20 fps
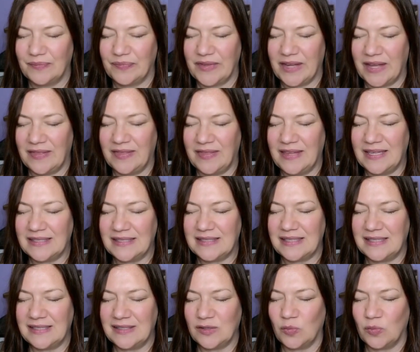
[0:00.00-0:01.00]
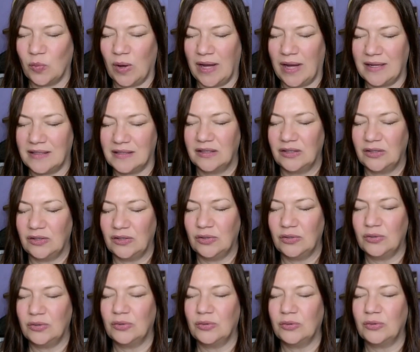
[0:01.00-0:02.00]
And this is what
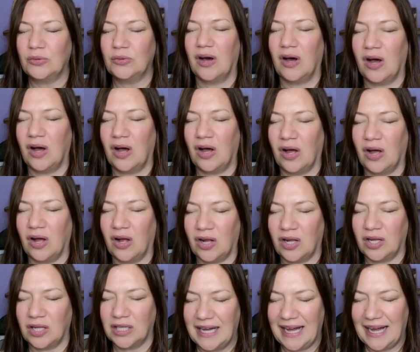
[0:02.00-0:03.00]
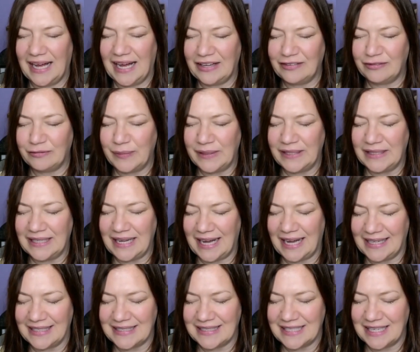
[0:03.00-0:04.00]
you all have been
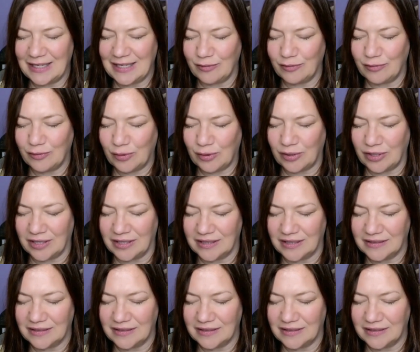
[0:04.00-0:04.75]
asking for.